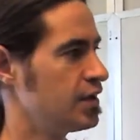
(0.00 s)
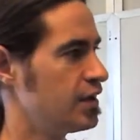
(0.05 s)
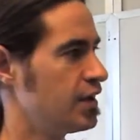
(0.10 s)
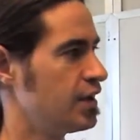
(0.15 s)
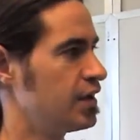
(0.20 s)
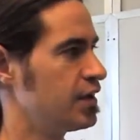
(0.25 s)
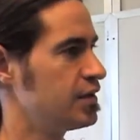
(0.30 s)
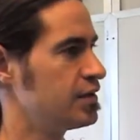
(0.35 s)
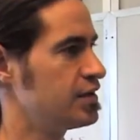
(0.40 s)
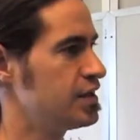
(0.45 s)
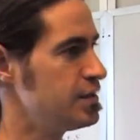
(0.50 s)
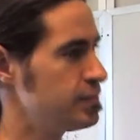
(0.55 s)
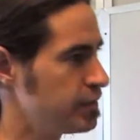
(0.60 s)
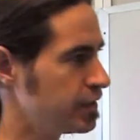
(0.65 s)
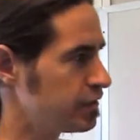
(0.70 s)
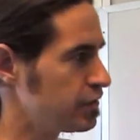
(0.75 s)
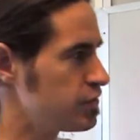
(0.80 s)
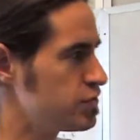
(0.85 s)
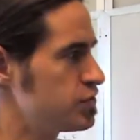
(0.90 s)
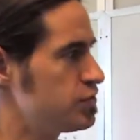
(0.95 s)
And
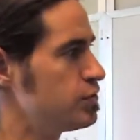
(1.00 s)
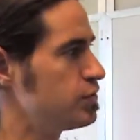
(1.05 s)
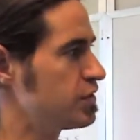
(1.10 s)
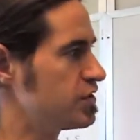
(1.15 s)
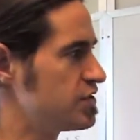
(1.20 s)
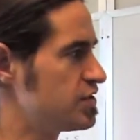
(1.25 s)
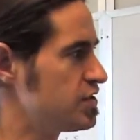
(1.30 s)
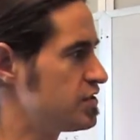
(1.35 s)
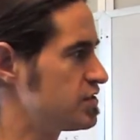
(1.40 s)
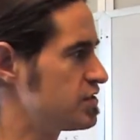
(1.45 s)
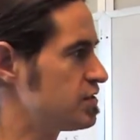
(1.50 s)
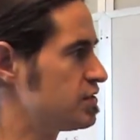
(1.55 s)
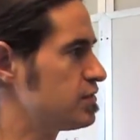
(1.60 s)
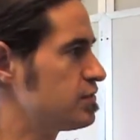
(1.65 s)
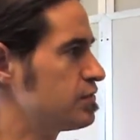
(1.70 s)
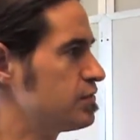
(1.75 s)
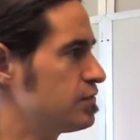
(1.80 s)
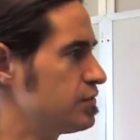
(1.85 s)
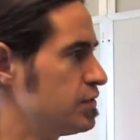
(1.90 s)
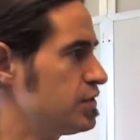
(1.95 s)
keeping those two
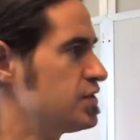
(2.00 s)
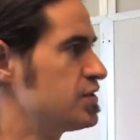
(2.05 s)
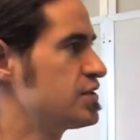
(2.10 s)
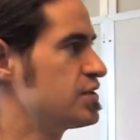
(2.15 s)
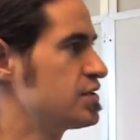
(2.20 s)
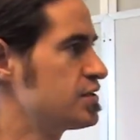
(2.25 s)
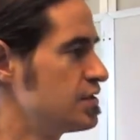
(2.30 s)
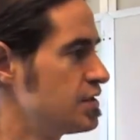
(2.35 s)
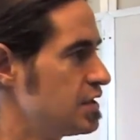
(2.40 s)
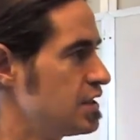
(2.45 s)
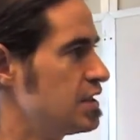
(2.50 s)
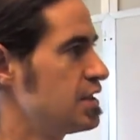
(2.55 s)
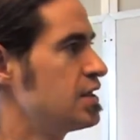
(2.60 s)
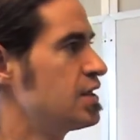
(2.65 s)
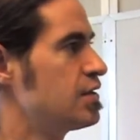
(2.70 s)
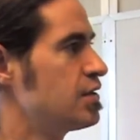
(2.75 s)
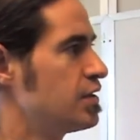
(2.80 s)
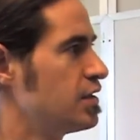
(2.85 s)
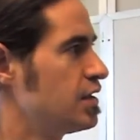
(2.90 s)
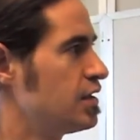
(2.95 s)
consistent was
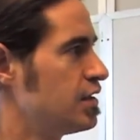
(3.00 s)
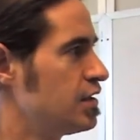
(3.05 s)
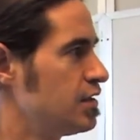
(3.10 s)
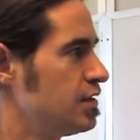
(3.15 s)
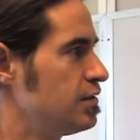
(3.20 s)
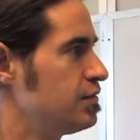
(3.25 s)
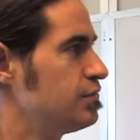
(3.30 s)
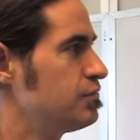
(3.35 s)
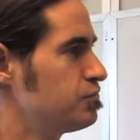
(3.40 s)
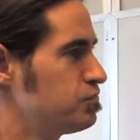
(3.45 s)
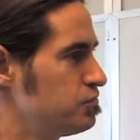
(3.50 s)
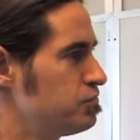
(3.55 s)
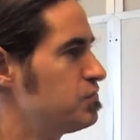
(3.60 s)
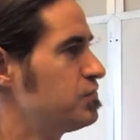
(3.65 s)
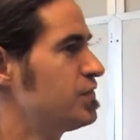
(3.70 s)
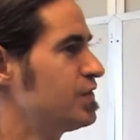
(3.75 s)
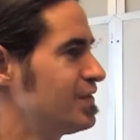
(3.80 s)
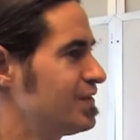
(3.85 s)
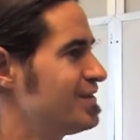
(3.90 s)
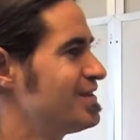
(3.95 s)
a
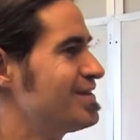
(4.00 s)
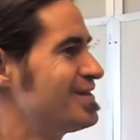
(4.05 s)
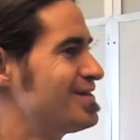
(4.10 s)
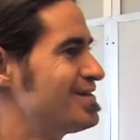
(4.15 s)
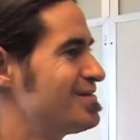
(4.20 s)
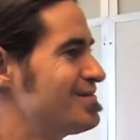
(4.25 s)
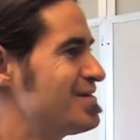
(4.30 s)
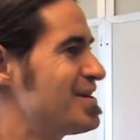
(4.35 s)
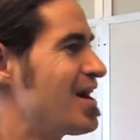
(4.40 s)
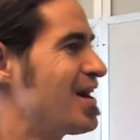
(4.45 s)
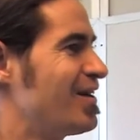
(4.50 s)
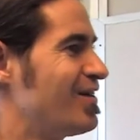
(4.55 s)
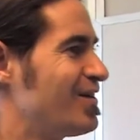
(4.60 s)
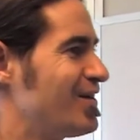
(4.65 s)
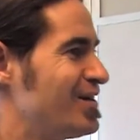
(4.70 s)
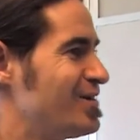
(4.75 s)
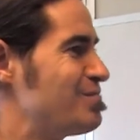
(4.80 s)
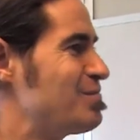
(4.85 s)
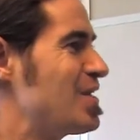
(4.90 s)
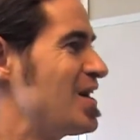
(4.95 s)
nigh
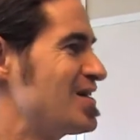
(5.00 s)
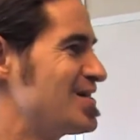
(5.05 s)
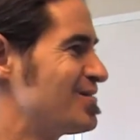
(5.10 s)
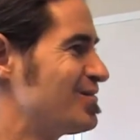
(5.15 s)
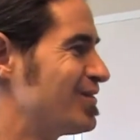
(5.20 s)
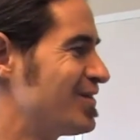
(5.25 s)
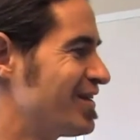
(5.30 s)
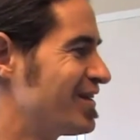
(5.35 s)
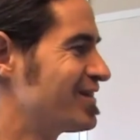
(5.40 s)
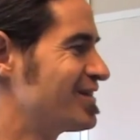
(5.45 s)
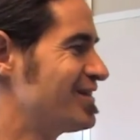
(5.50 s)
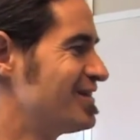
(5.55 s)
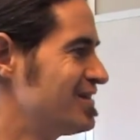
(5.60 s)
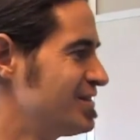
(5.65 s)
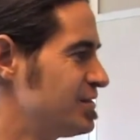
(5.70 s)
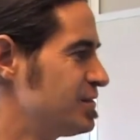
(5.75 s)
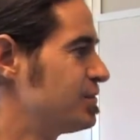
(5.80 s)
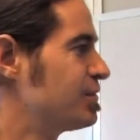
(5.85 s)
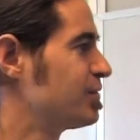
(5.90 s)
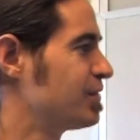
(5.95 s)
on impossible thing to
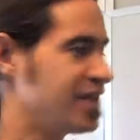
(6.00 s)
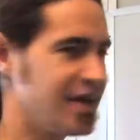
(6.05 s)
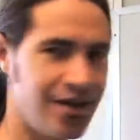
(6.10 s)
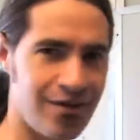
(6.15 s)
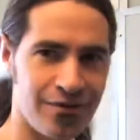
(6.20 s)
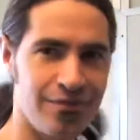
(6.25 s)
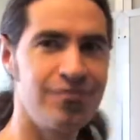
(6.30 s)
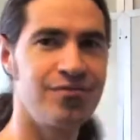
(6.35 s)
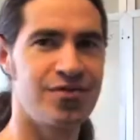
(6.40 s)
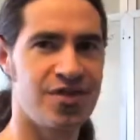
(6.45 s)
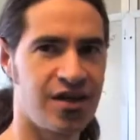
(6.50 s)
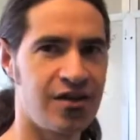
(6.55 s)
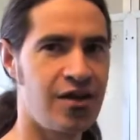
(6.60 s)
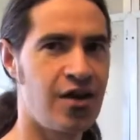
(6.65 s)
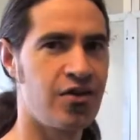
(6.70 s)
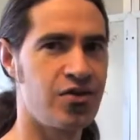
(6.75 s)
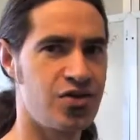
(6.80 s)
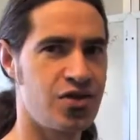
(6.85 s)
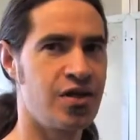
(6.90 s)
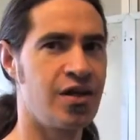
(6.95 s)
do without
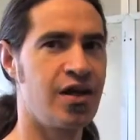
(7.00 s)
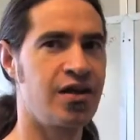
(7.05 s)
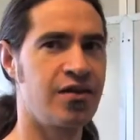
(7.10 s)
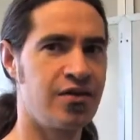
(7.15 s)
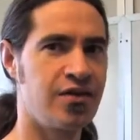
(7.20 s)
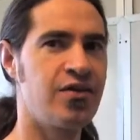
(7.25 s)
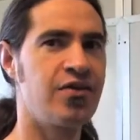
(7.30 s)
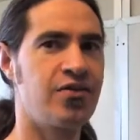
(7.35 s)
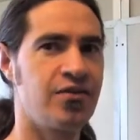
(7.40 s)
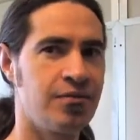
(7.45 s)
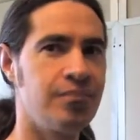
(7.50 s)
technology like this.